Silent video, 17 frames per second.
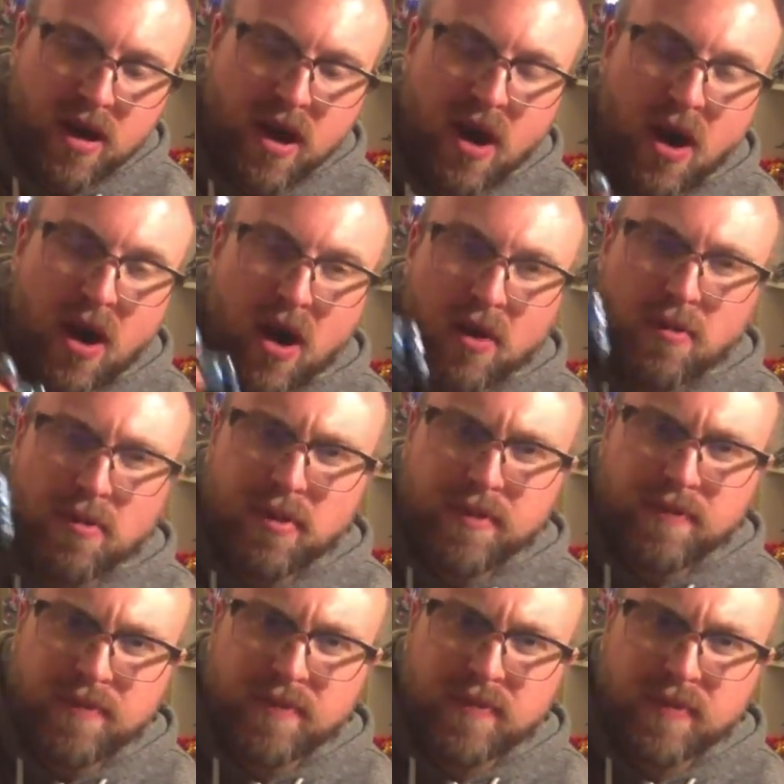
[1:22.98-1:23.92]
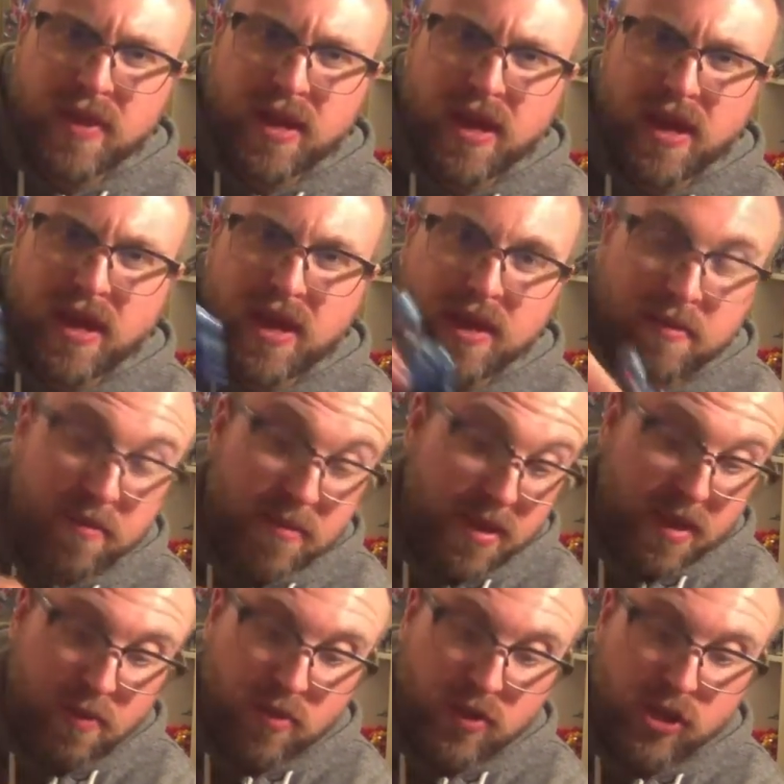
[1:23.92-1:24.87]
arm.
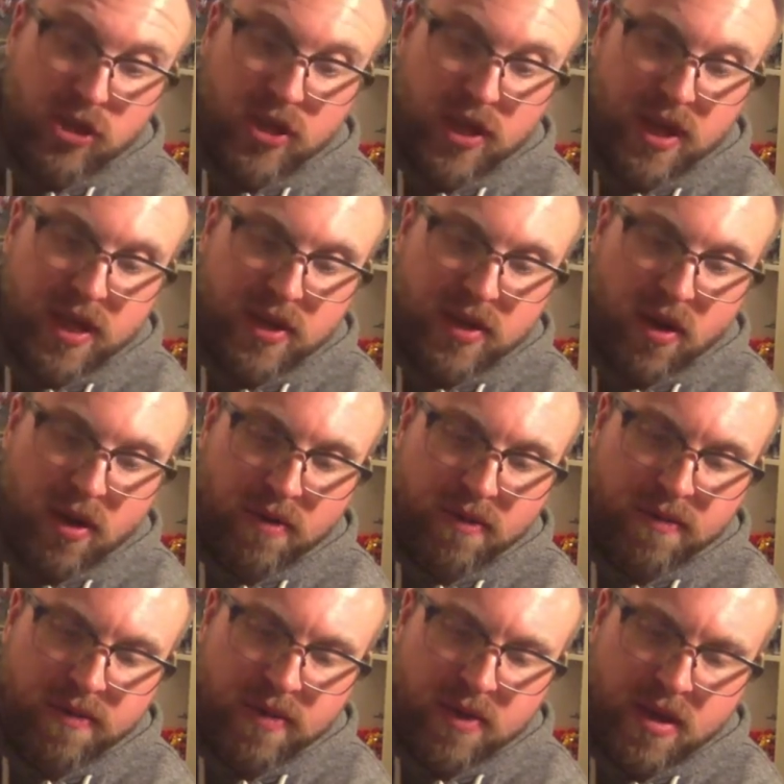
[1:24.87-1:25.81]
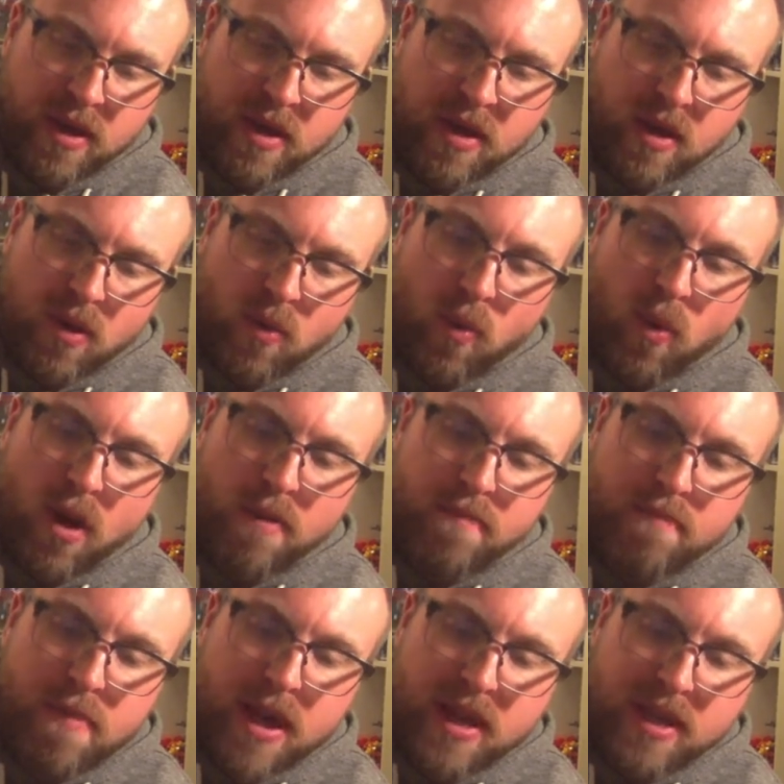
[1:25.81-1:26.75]
It was sheared off. What I
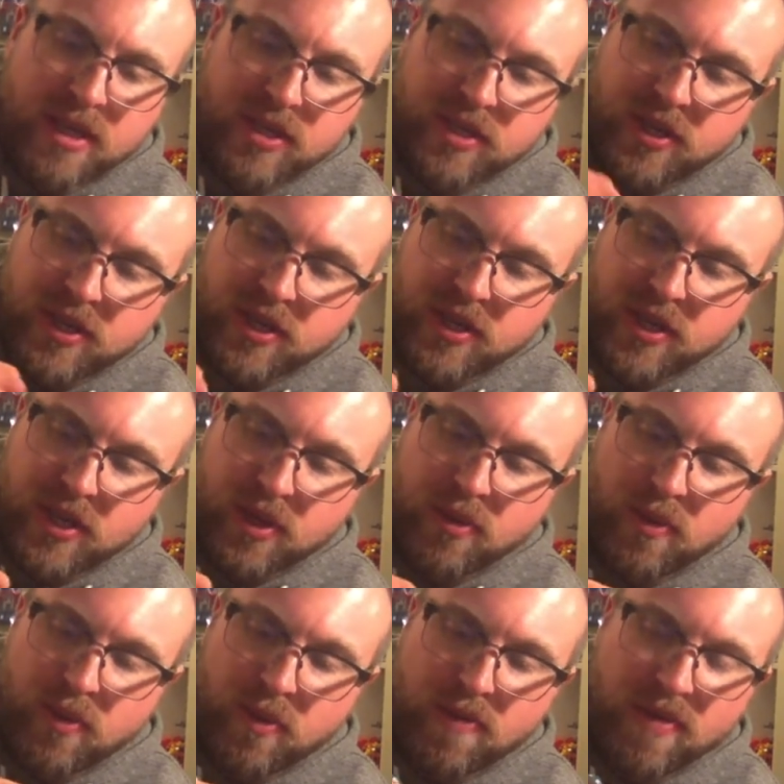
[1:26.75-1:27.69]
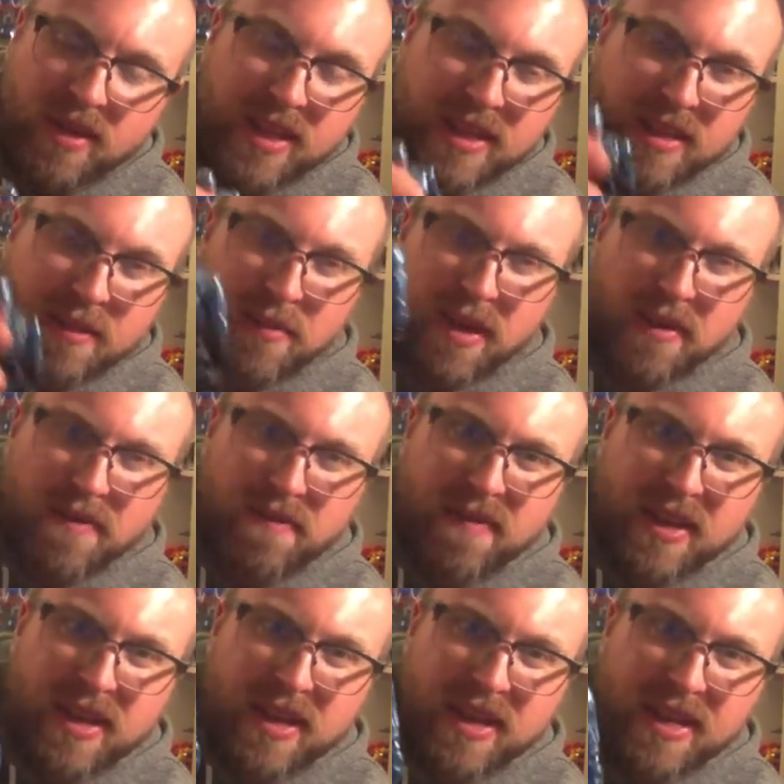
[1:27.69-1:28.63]
managed to do with a little bit of
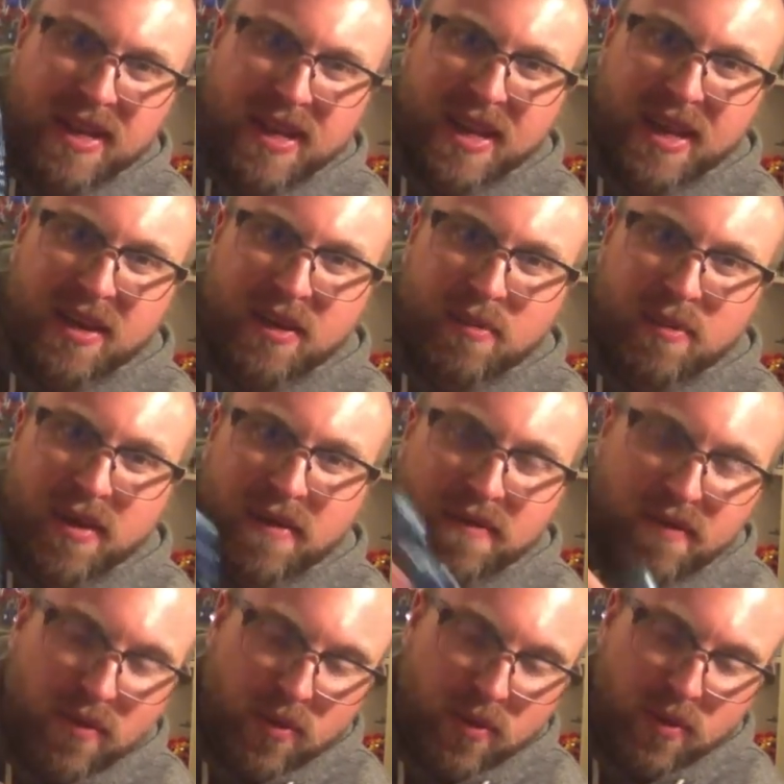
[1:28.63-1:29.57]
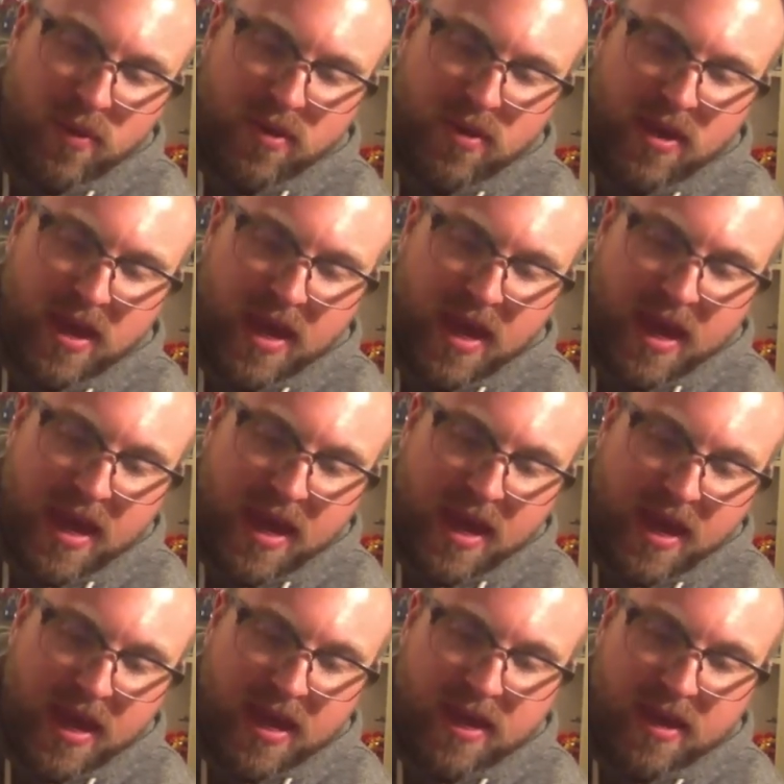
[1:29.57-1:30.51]
fiddling and a little bit of force
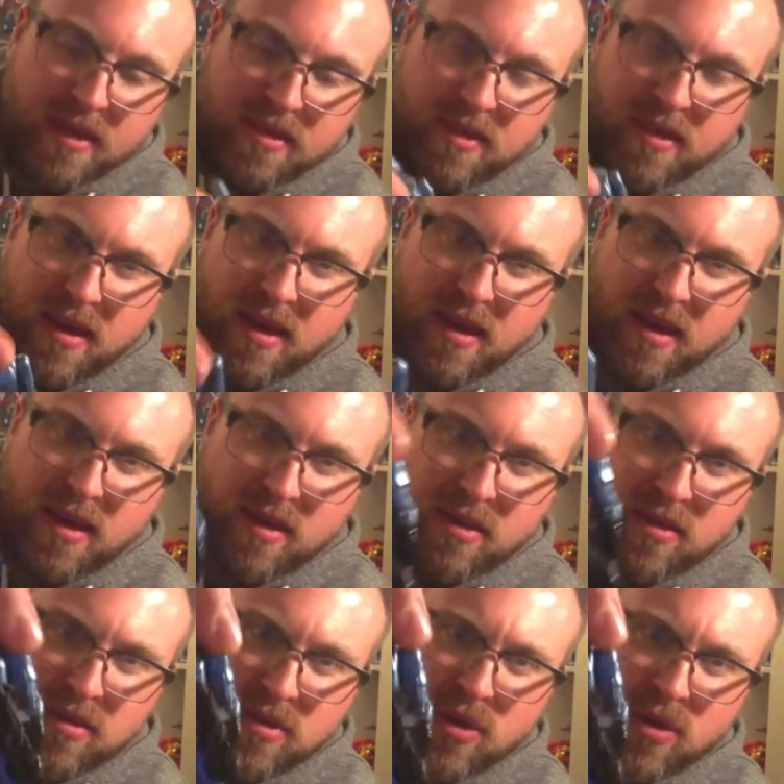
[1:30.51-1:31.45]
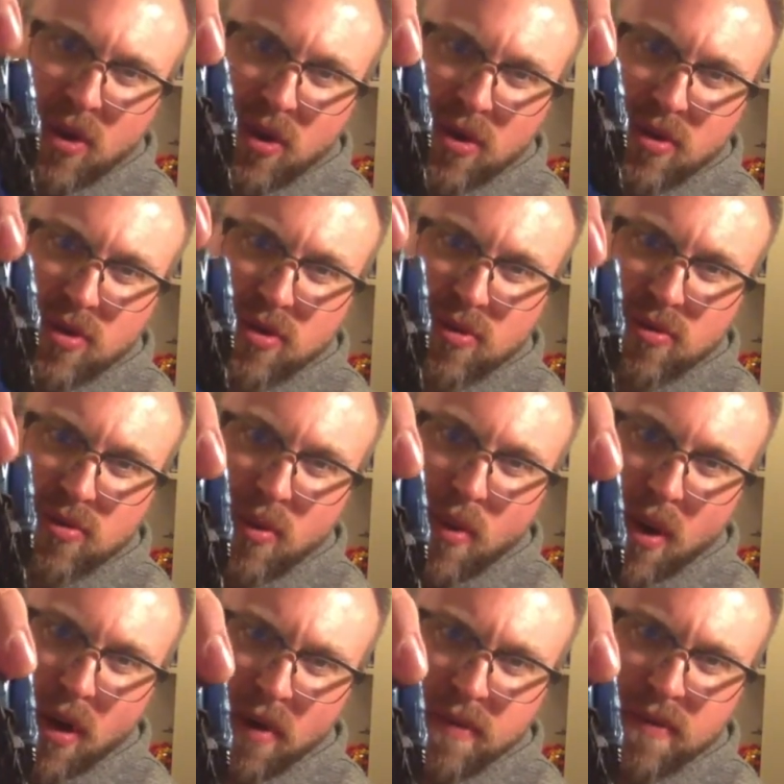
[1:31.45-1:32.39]
is cut a
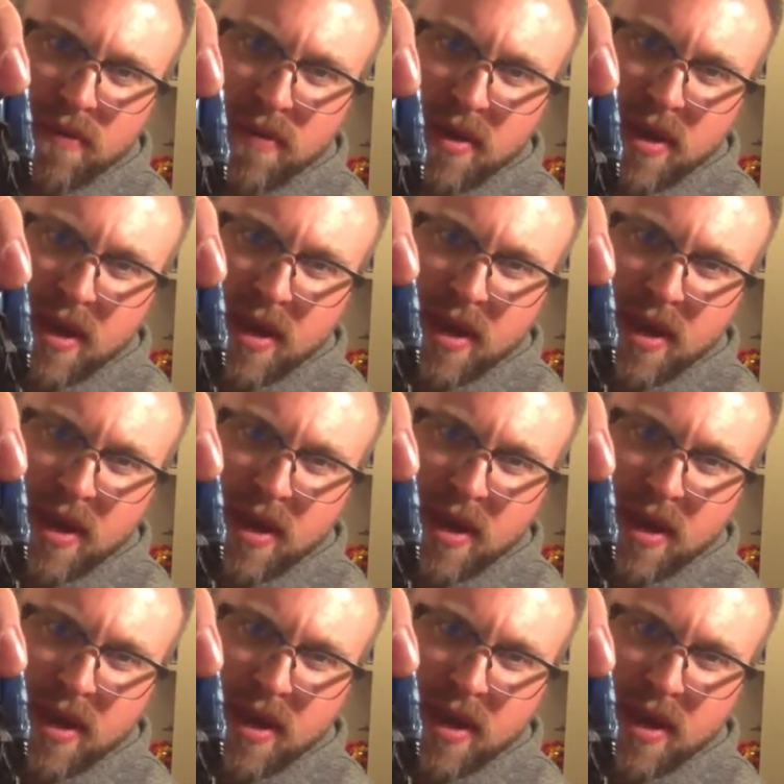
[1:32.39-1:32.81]
screw off,